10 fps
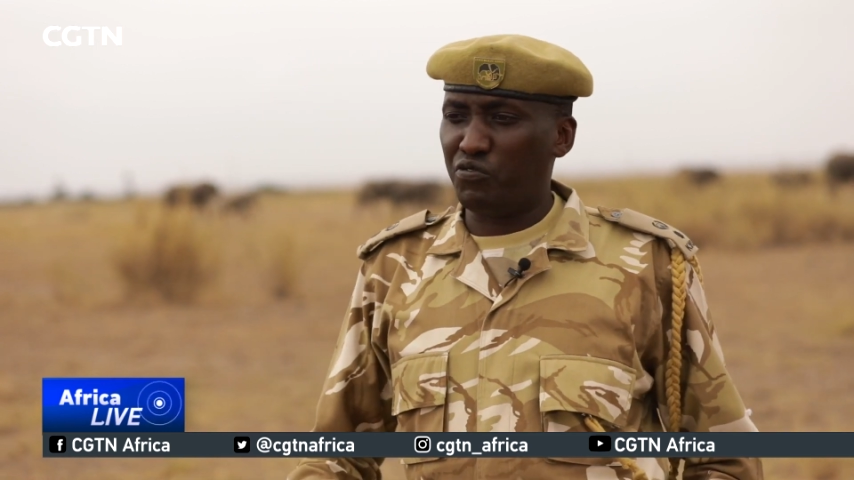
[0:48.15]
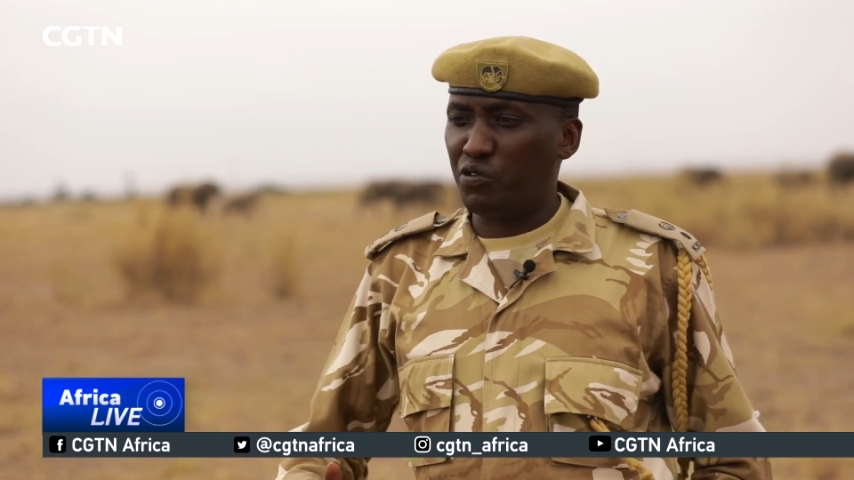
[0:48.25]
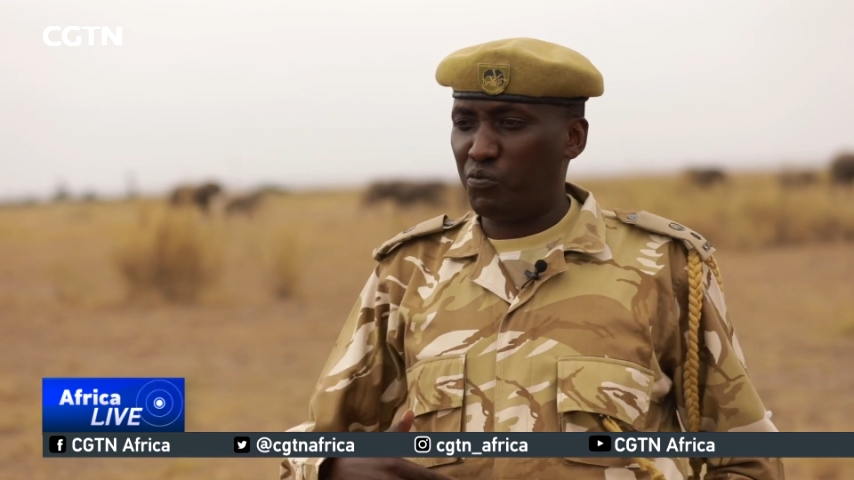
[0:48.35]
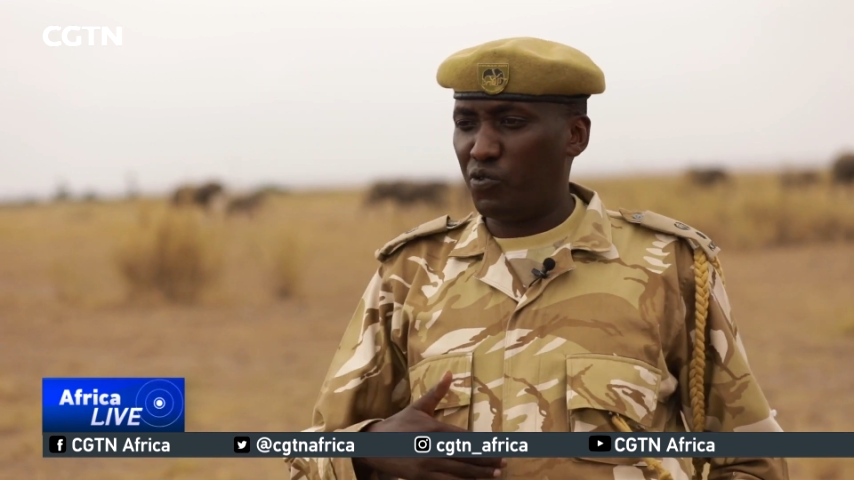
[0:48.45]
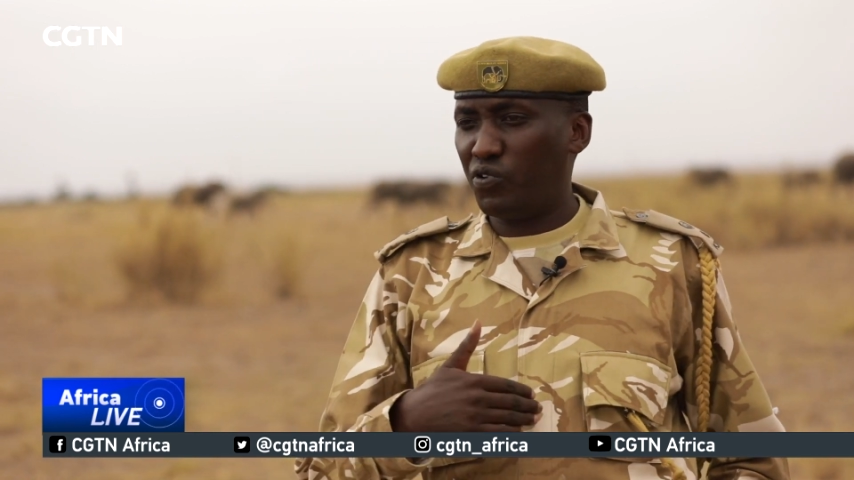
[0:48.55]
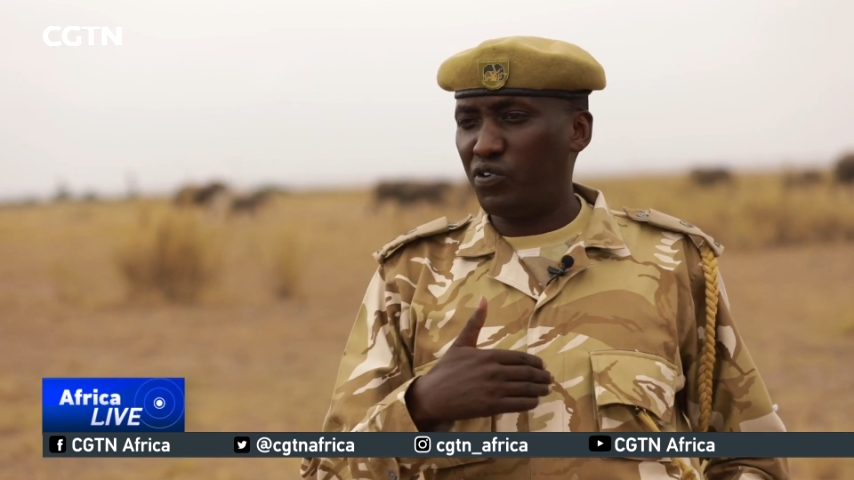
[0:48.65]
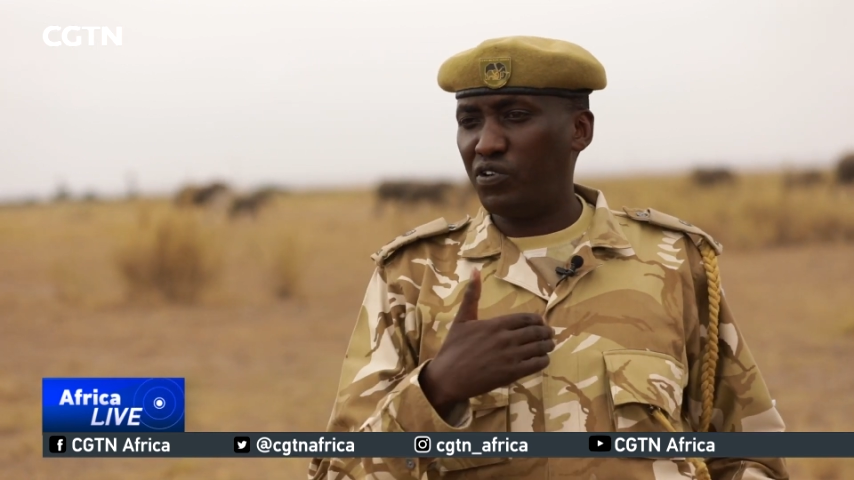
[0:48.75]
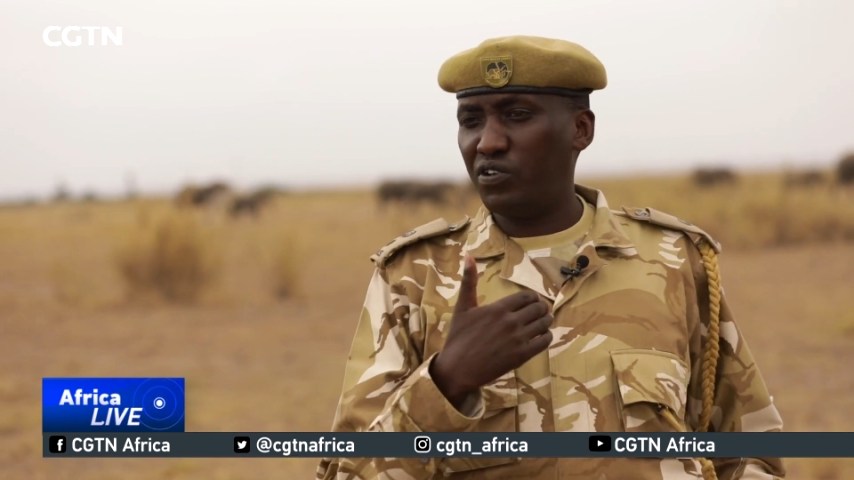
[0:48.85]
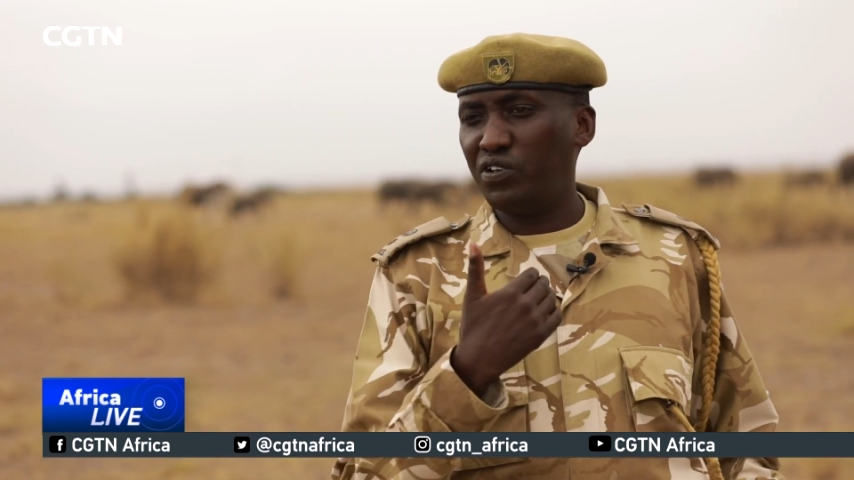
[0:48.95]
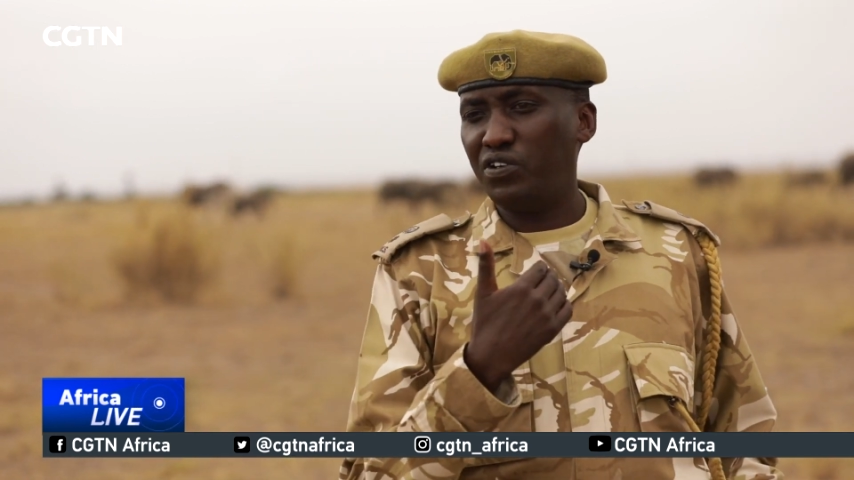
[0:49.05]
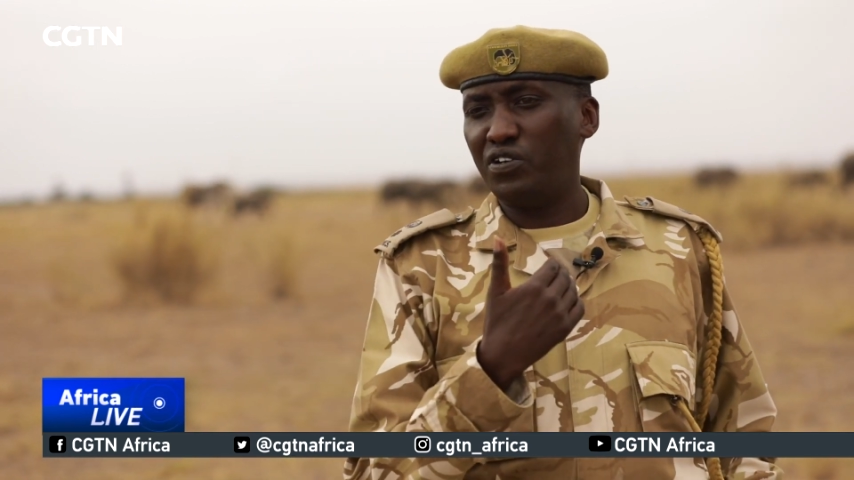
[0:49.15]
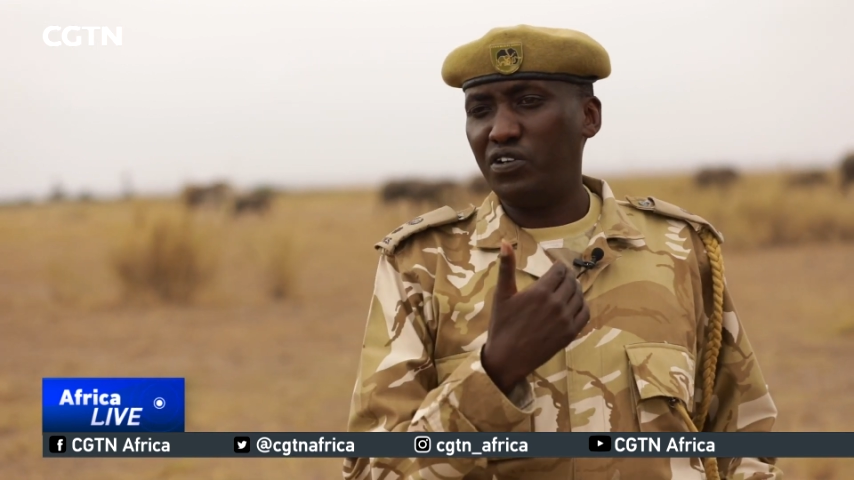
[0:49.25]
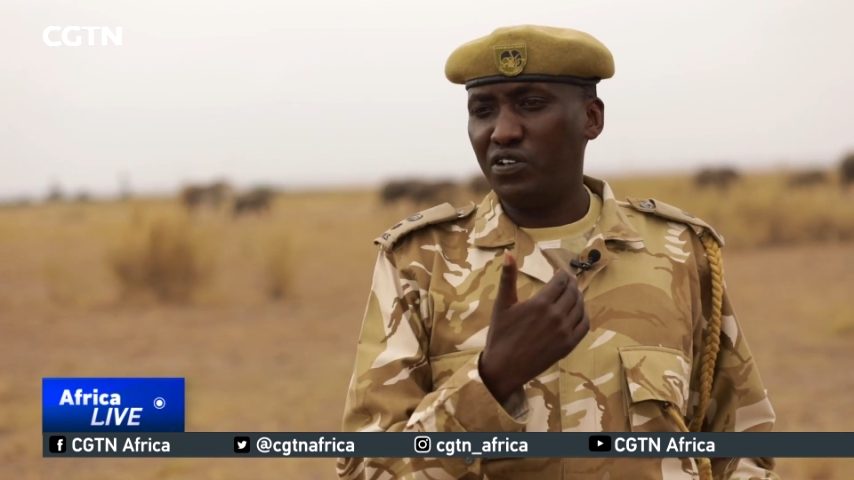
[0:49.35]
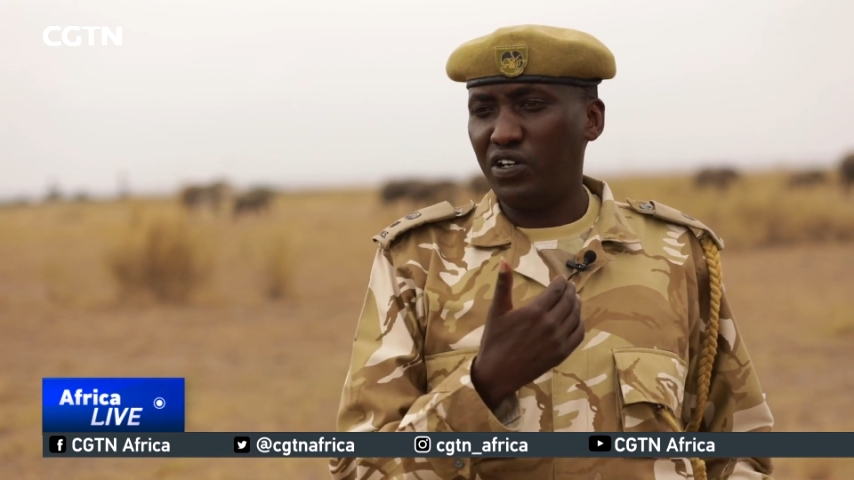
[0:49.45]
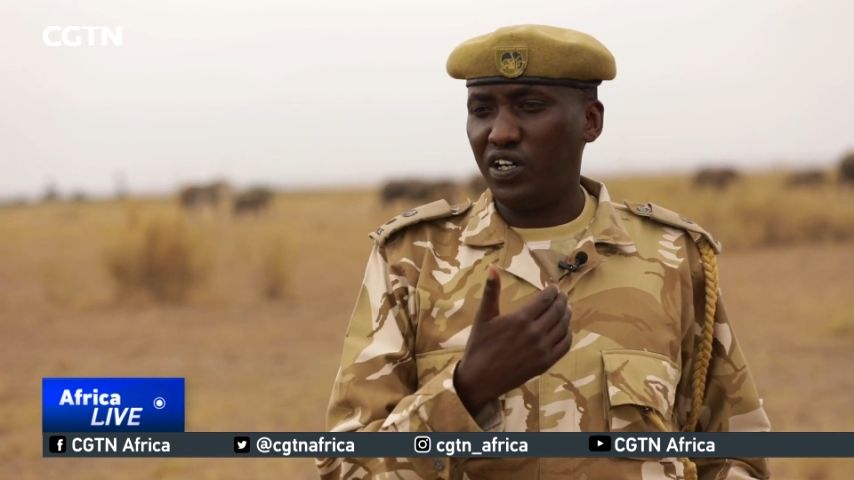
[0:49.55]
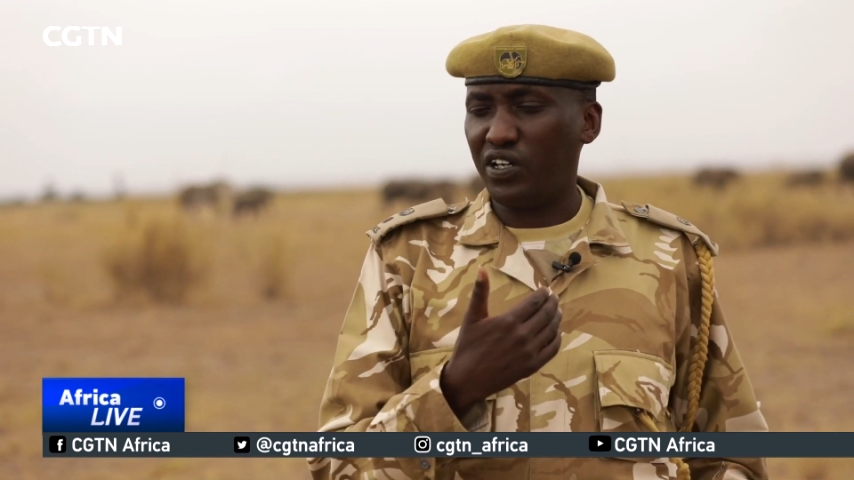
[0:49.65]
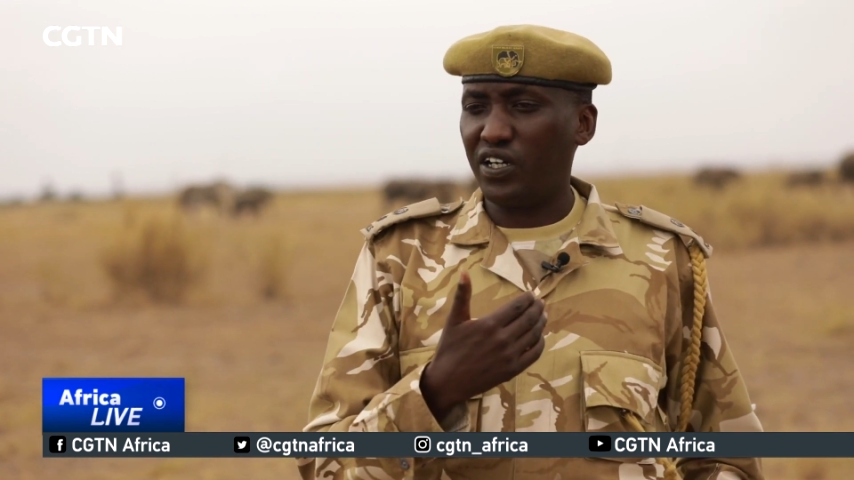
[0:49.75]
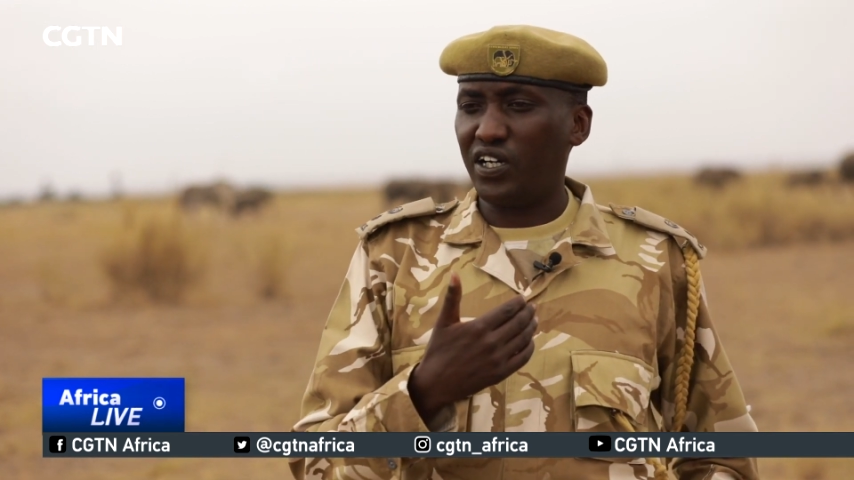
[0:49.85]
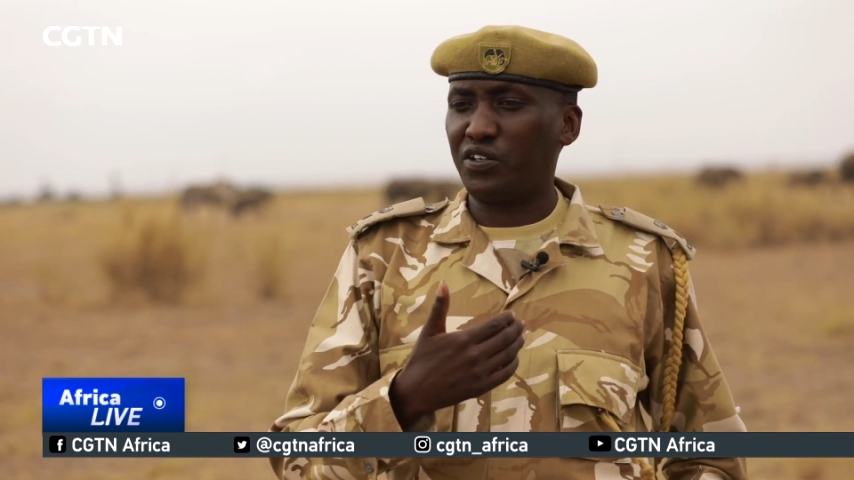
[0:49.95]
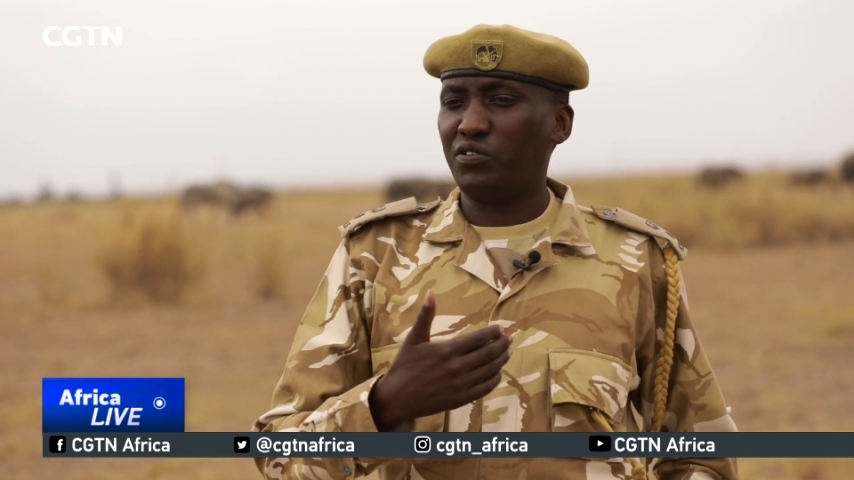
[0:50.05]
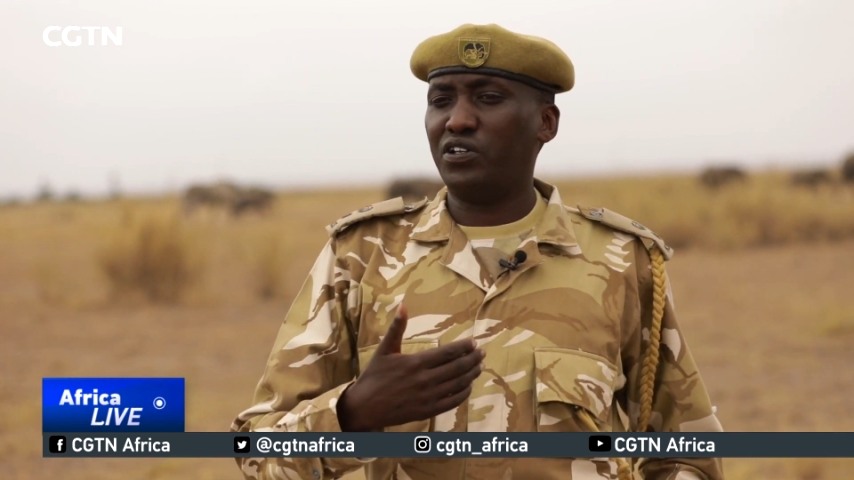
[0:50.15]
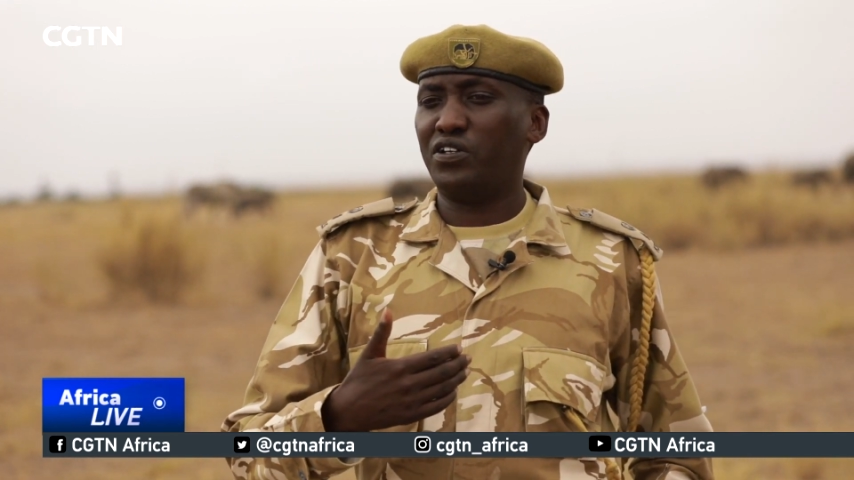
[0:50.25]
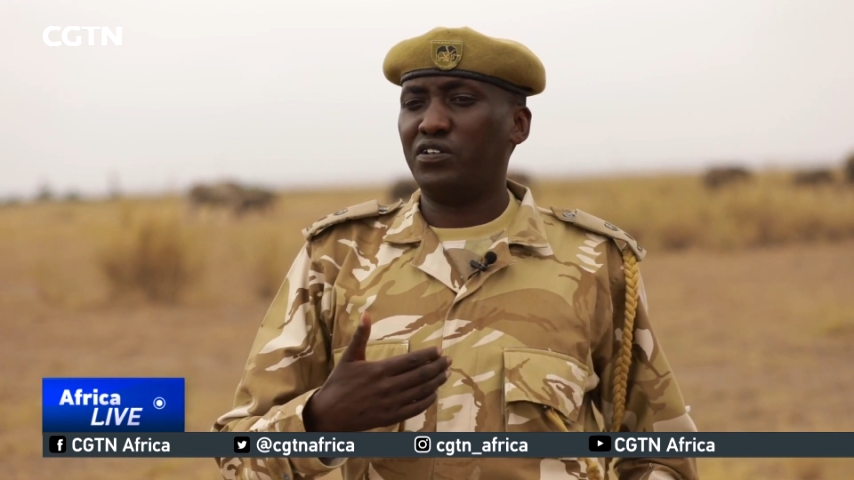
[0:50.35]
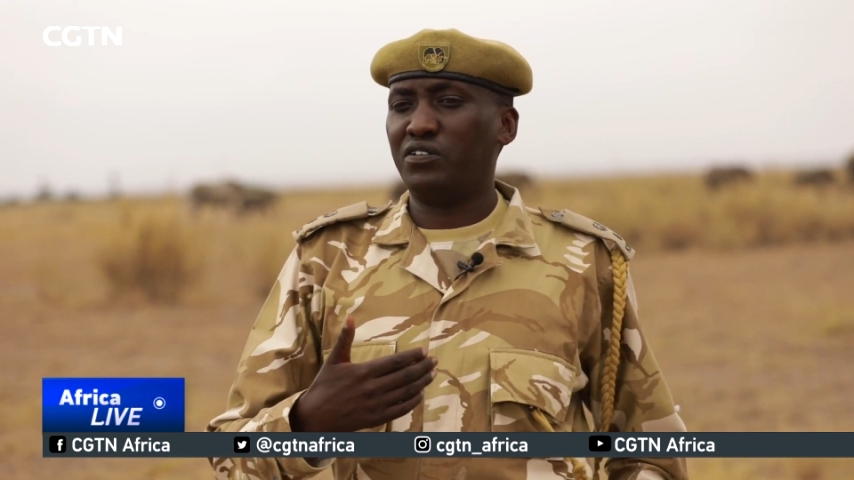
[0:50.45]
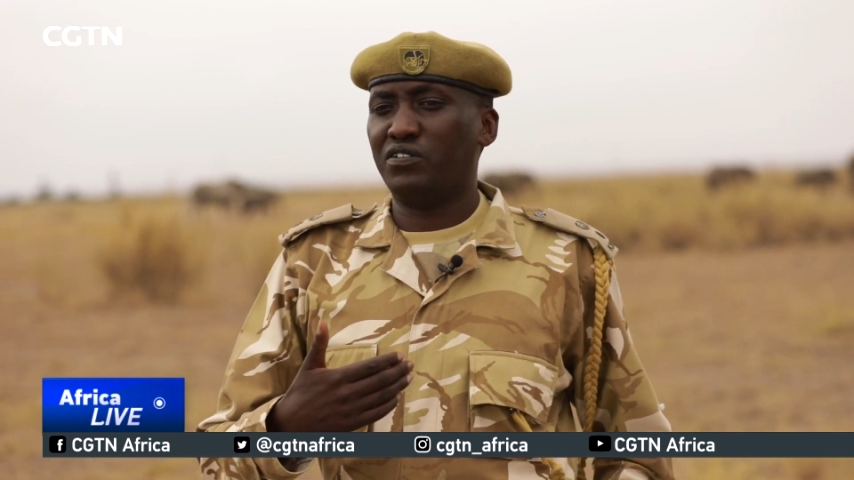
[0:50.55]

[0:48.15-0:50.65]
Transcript: for more, uh, actually,